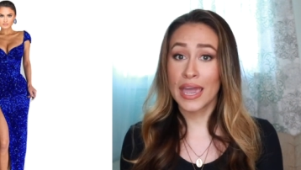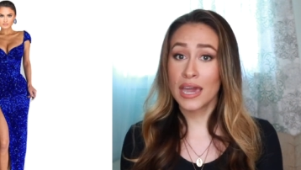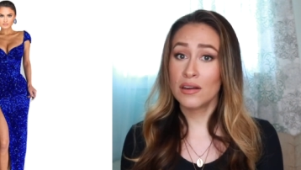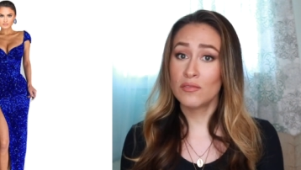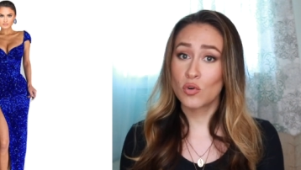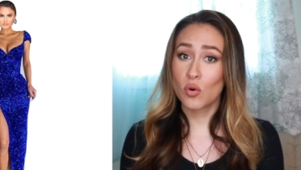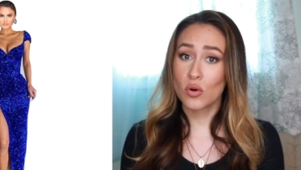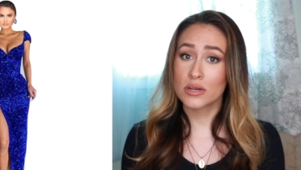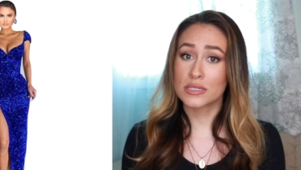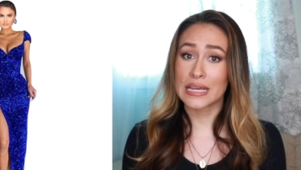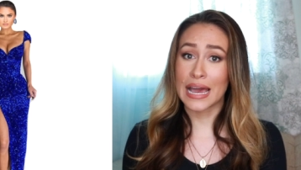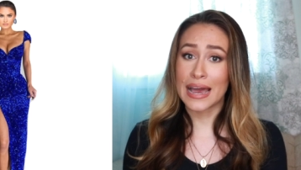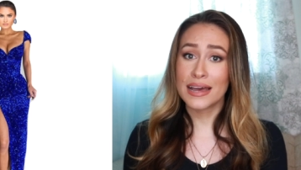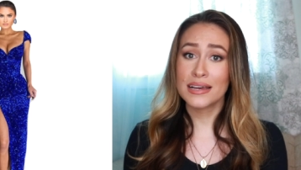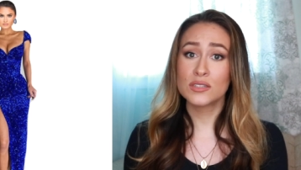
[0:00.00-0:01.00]
And of course,
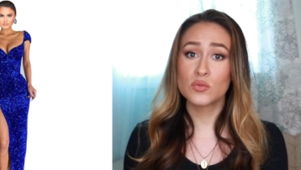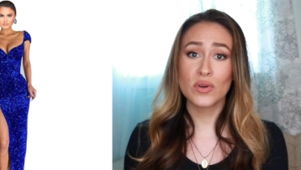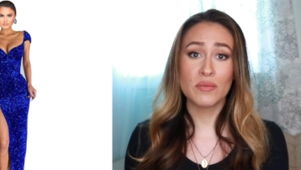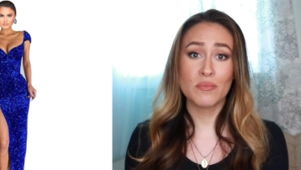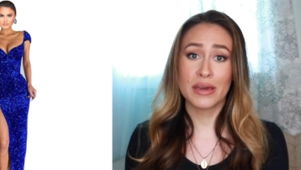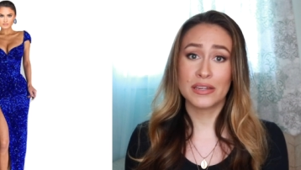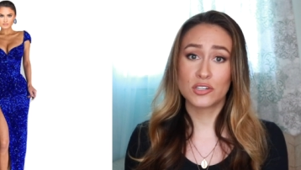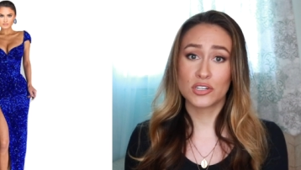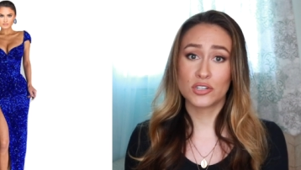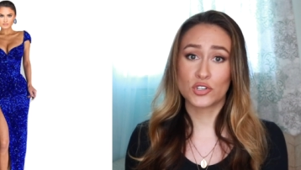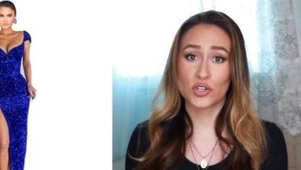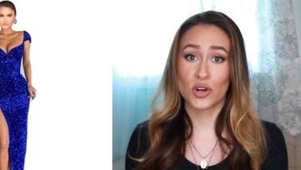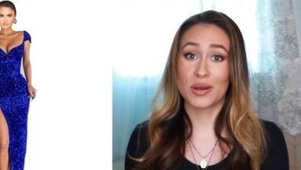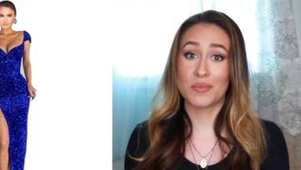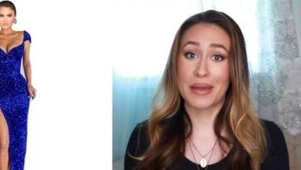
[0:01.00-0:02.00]
as we mentioned
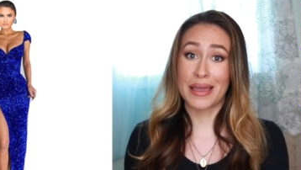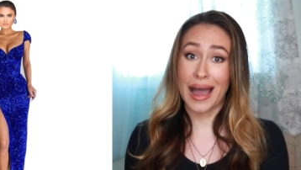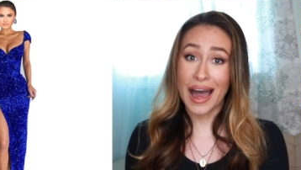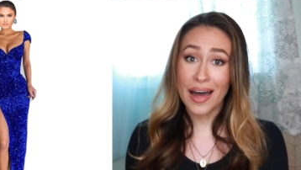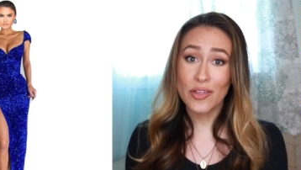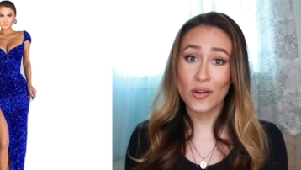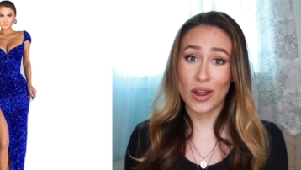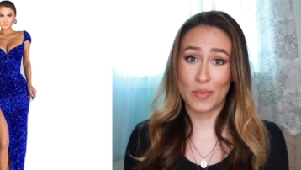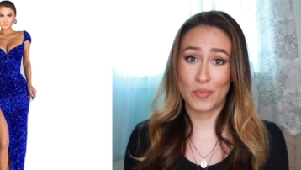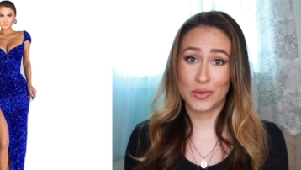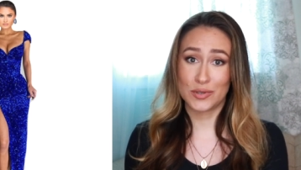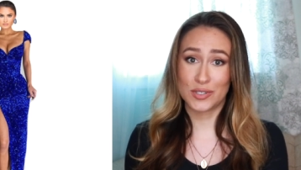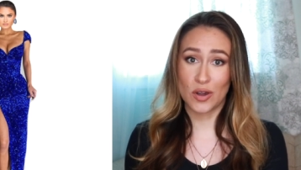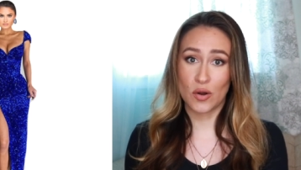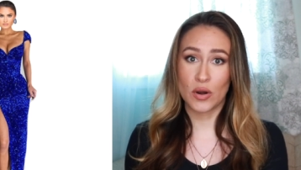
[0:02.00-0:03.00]
her in my other
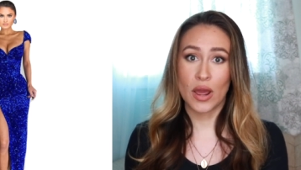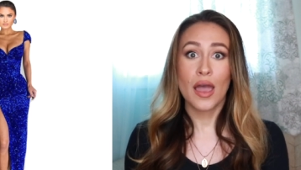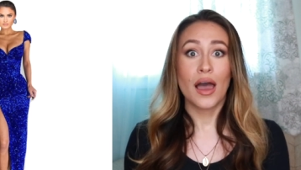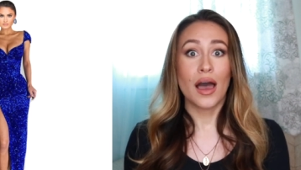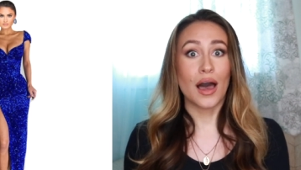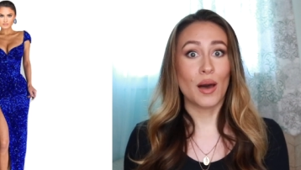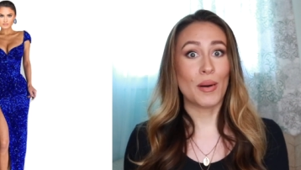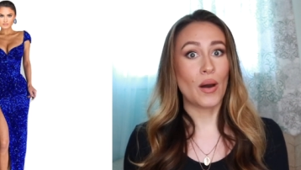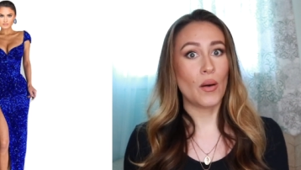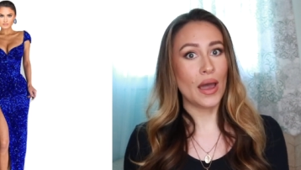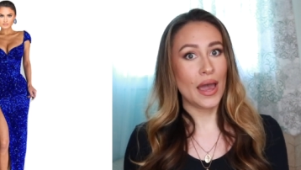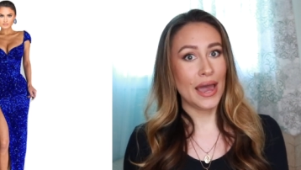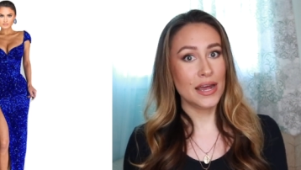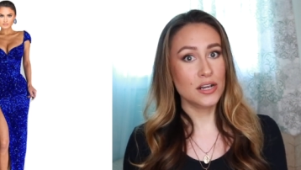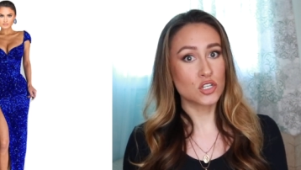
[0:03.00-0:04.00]
episode about
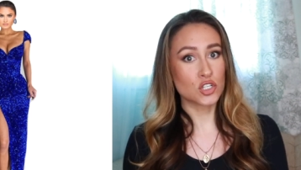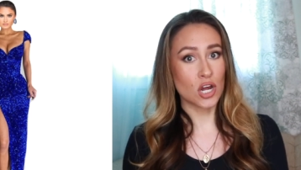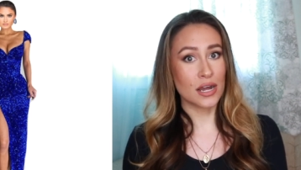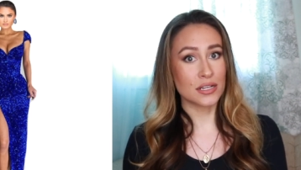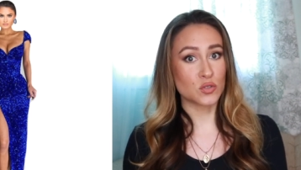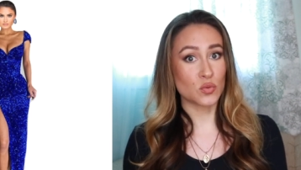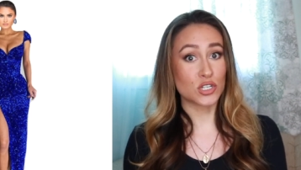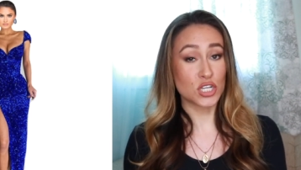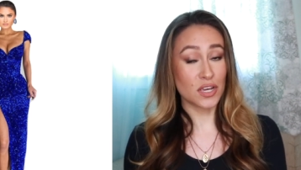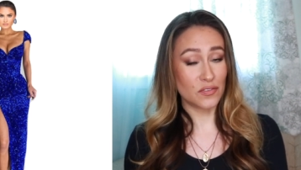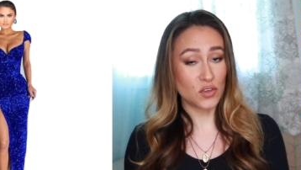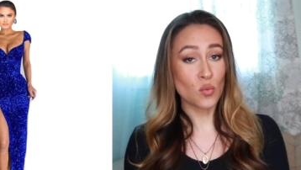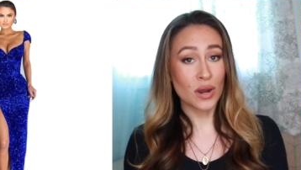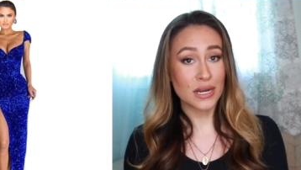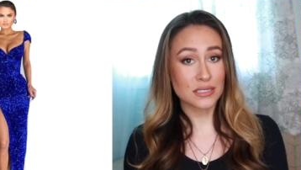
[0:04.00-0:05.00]
headshots, which if
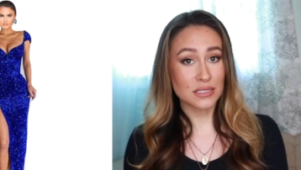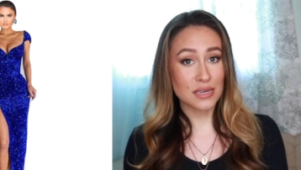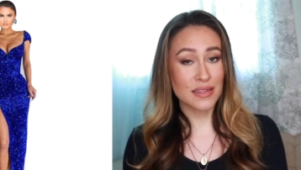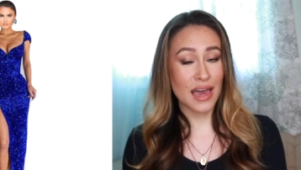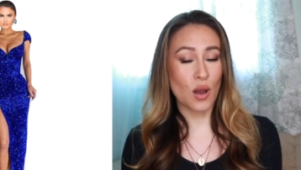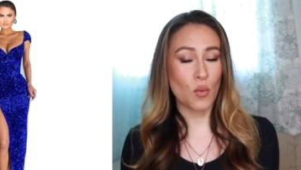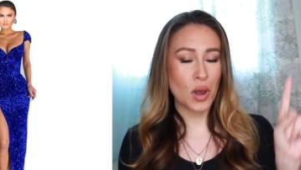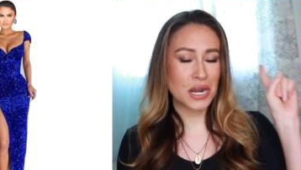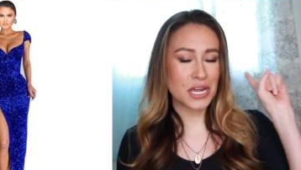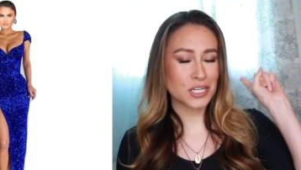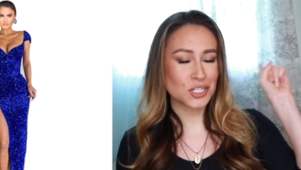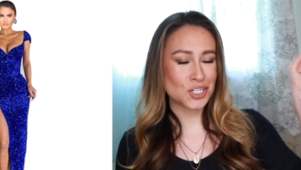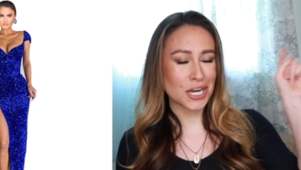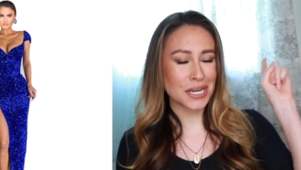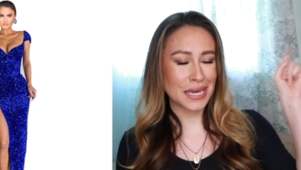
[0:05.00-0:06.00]
you wanna see that one,
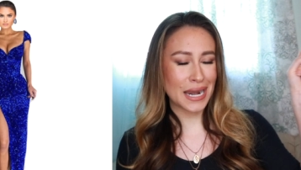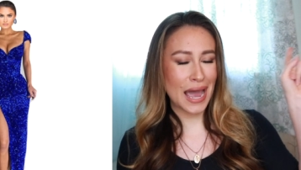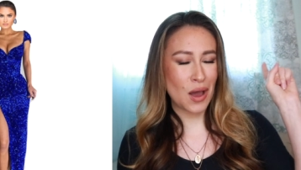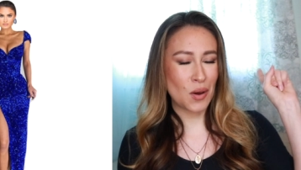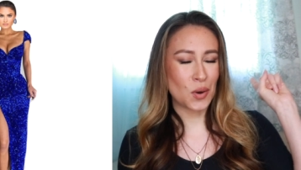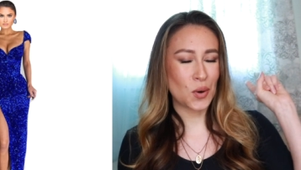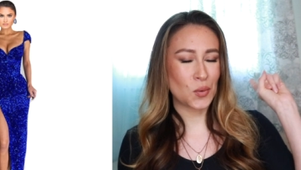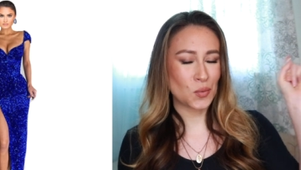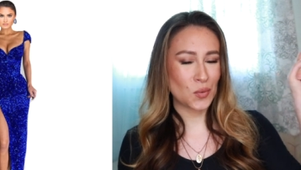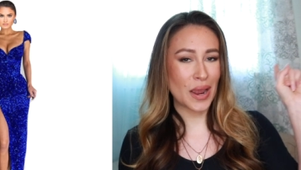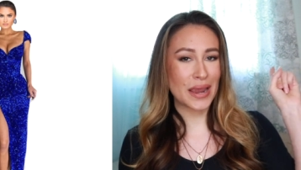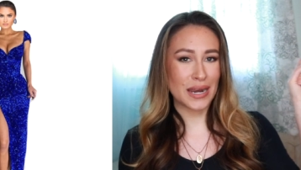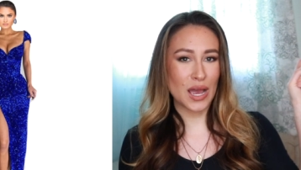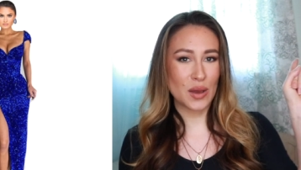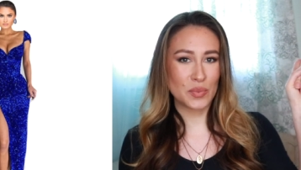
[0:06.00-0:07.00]
check it out
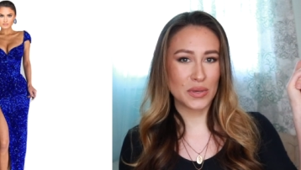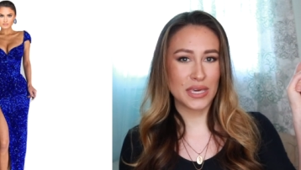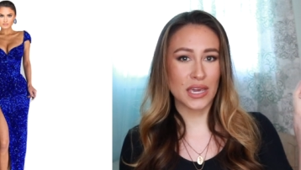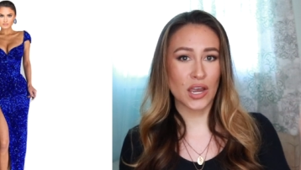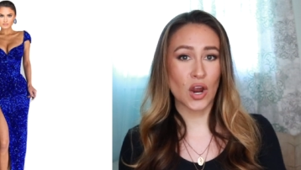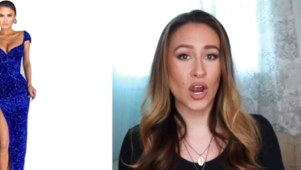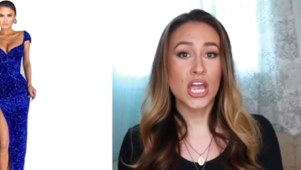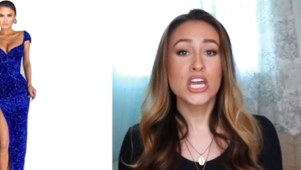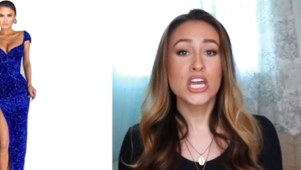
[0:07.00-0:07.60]
right up here.